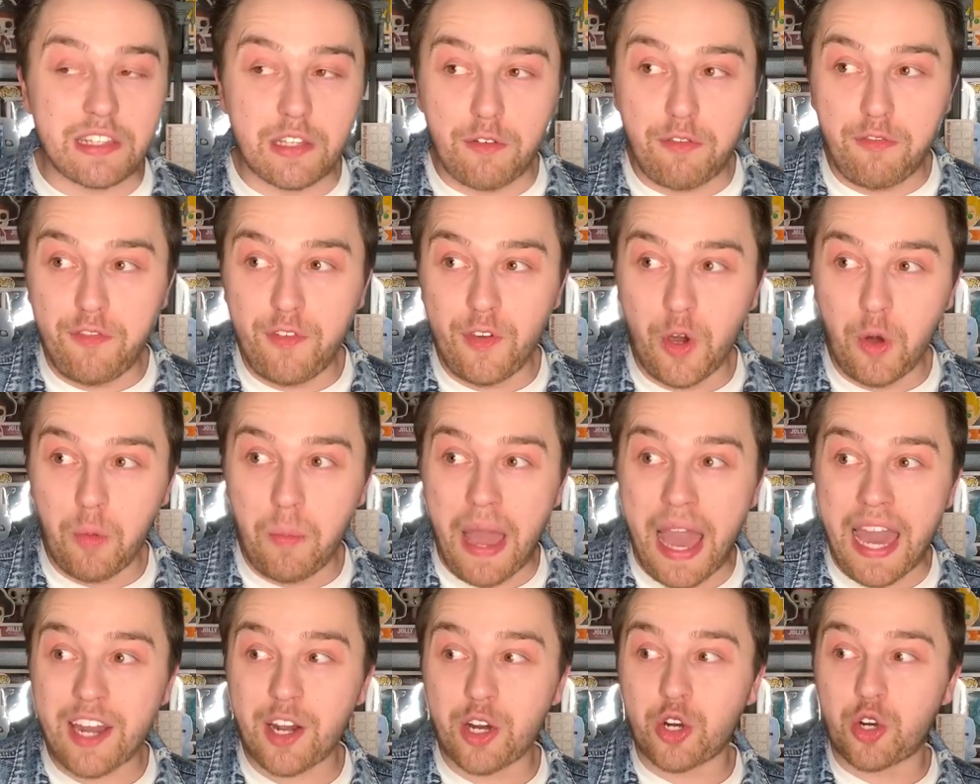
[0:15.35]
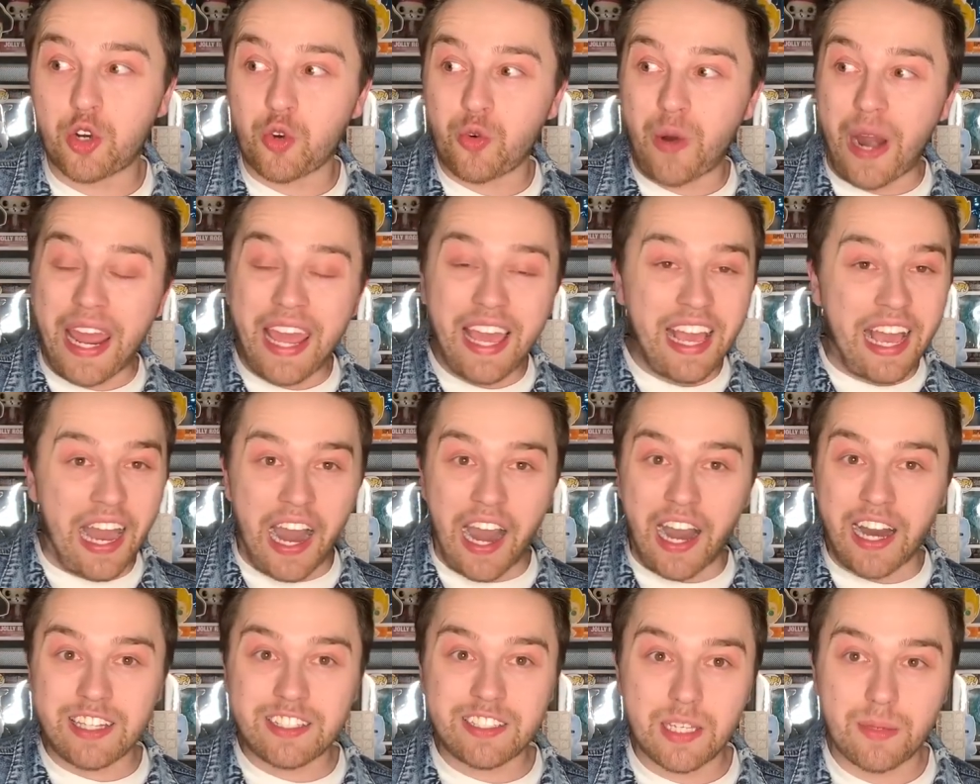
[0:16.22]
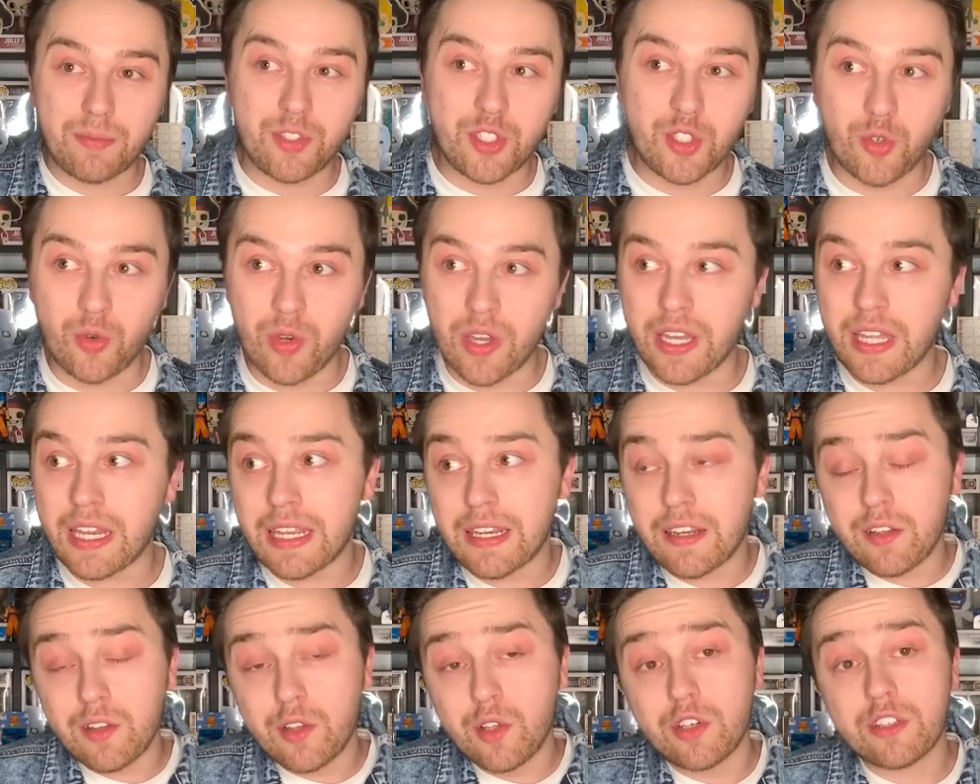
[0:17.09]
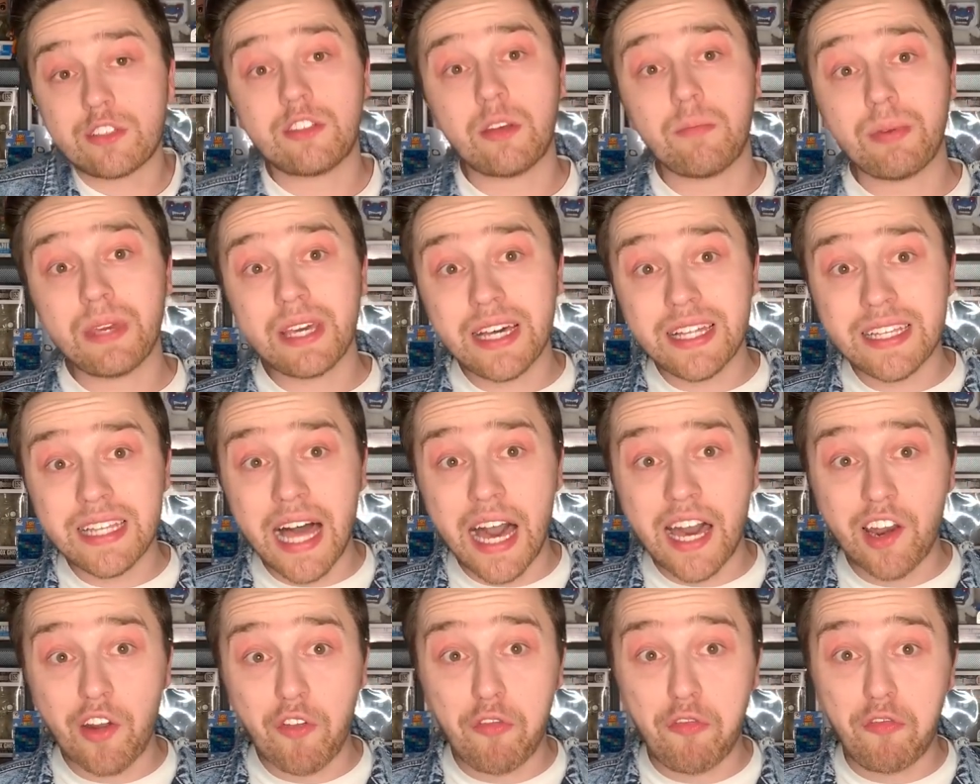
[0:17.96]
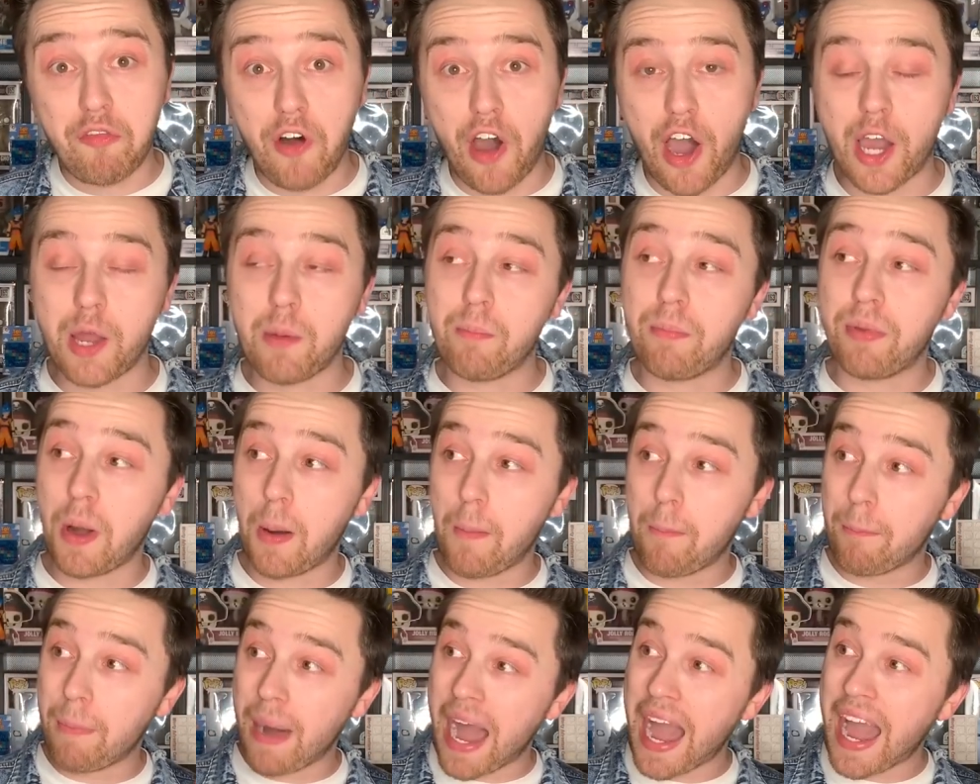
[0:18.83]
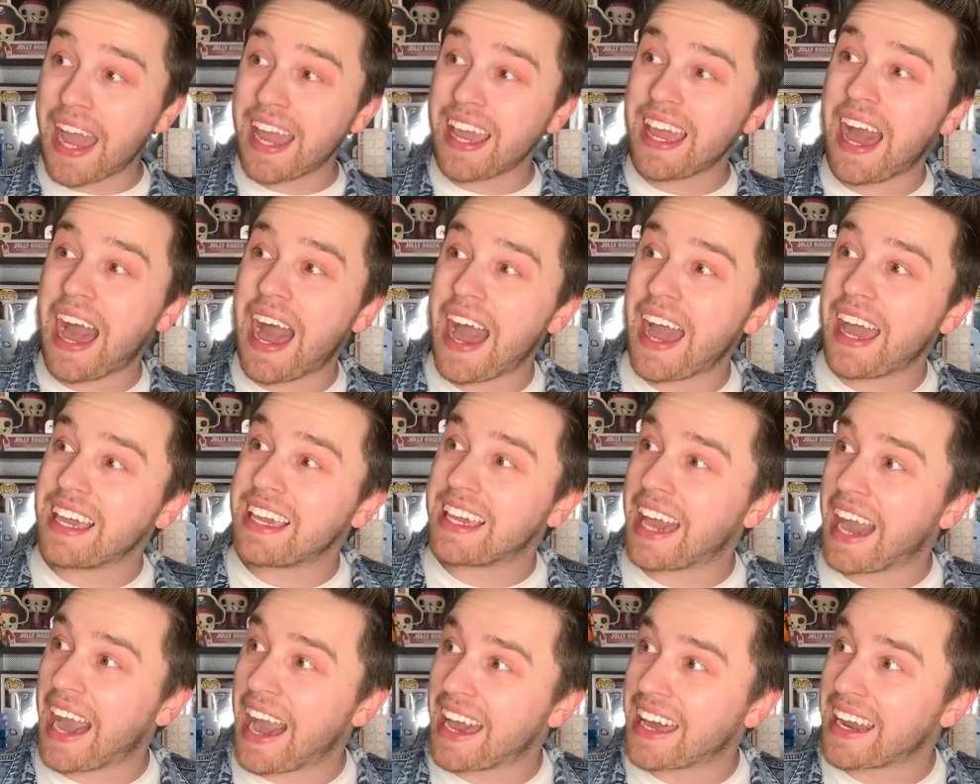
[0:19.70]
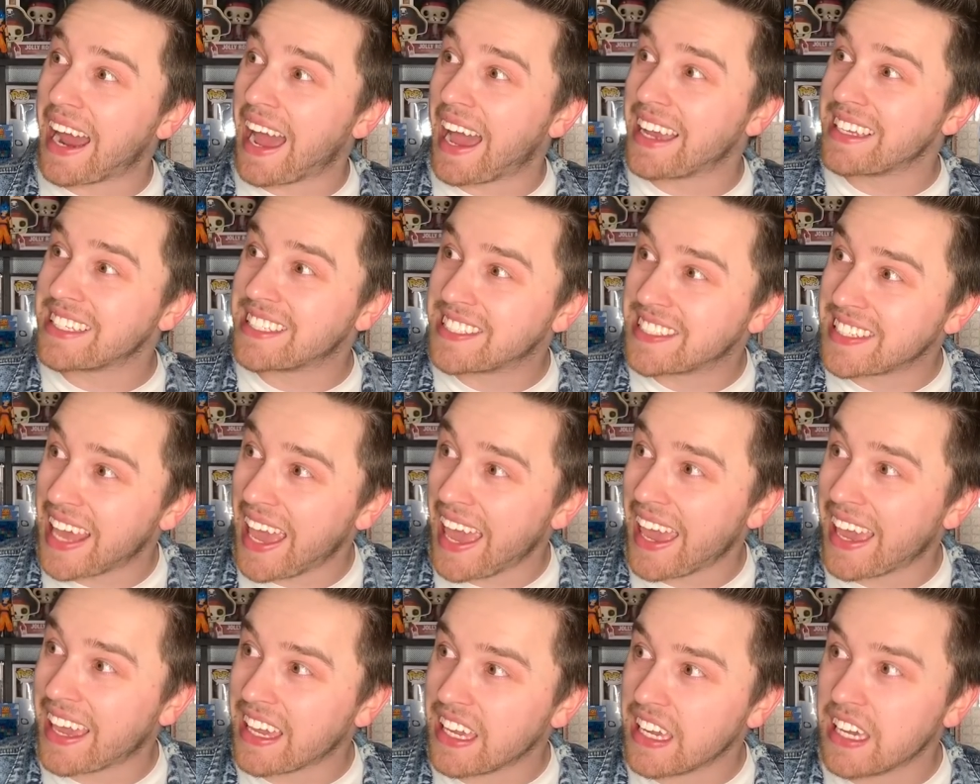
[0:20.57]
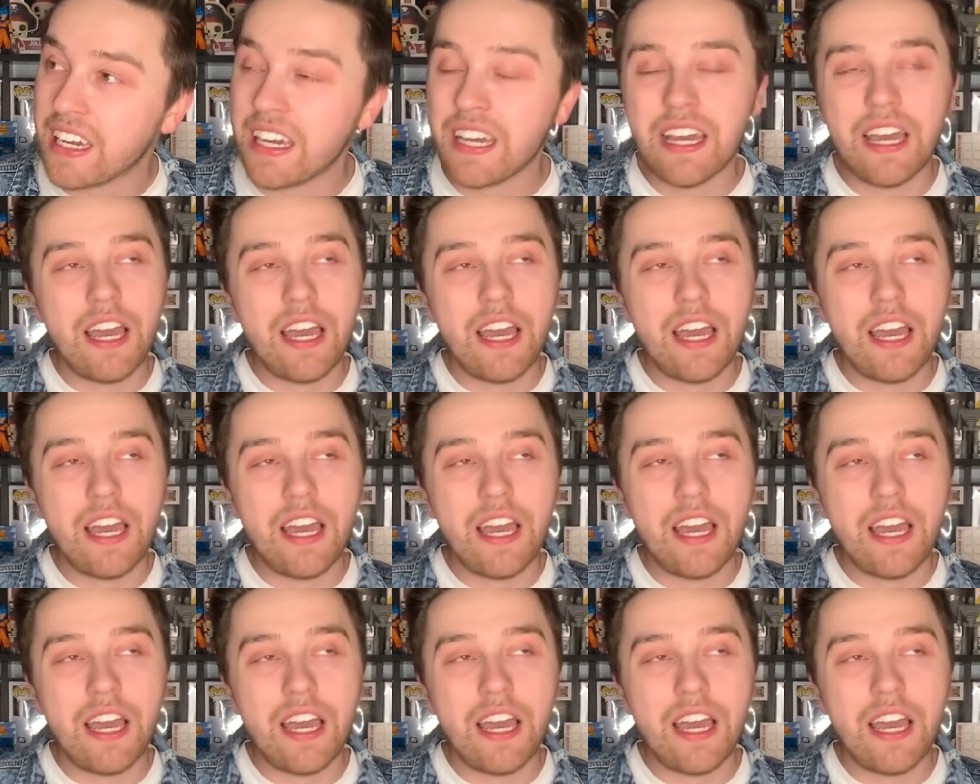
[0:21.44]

The film had a great concept to it, and it looked to be a lot of fun. But my eye, God, I say,